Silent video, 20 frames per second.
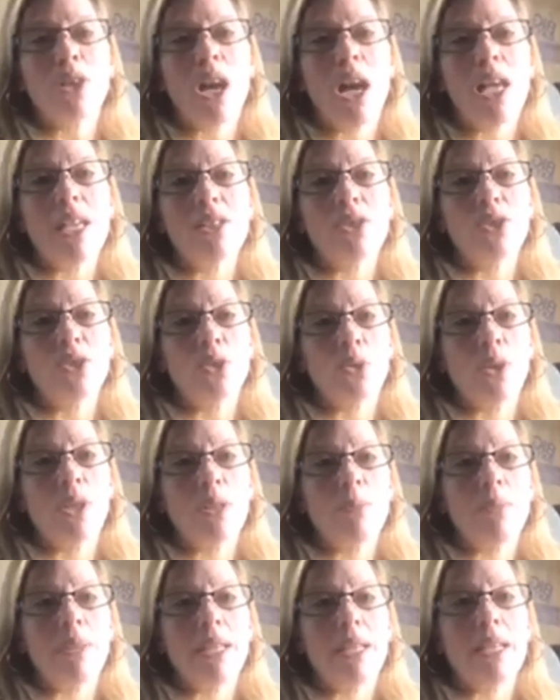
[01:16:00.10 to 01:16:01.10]
you guys
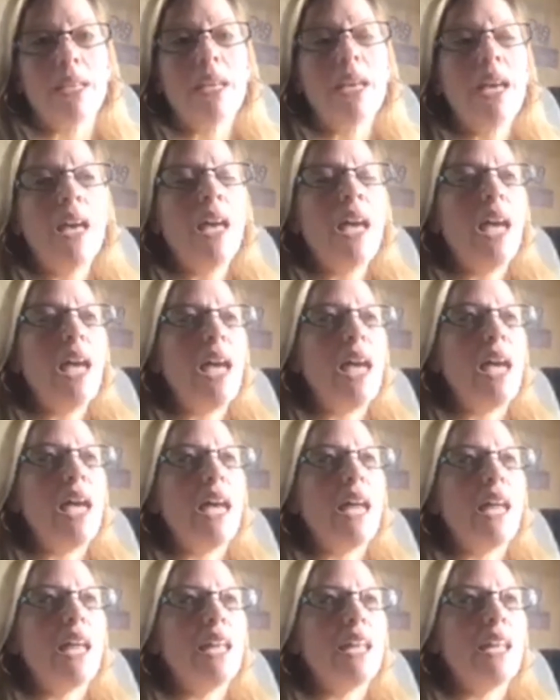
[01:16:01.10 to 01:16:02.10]
joining me.
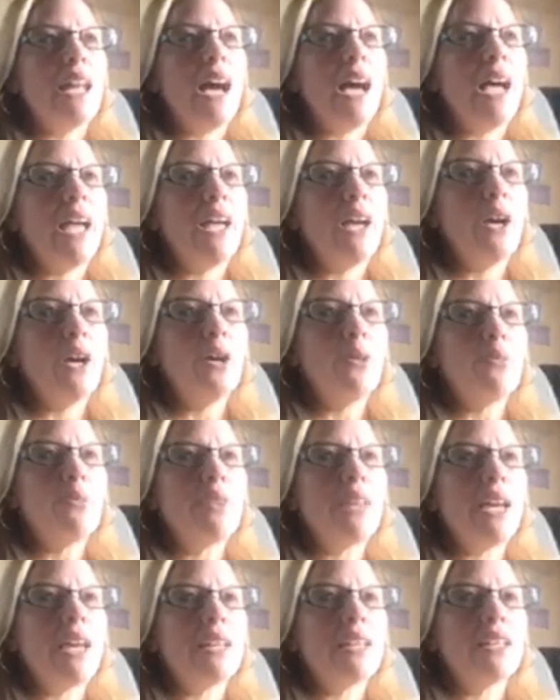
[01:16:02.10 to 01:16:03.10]
And I hope
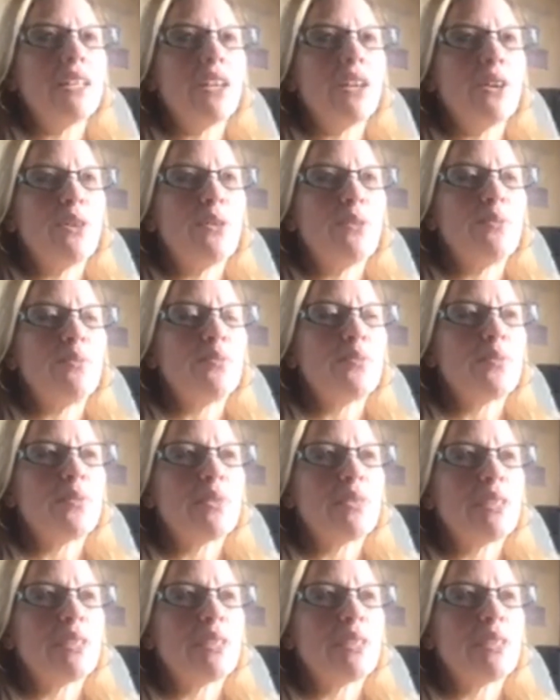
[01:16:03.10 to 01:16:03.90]
that, you know,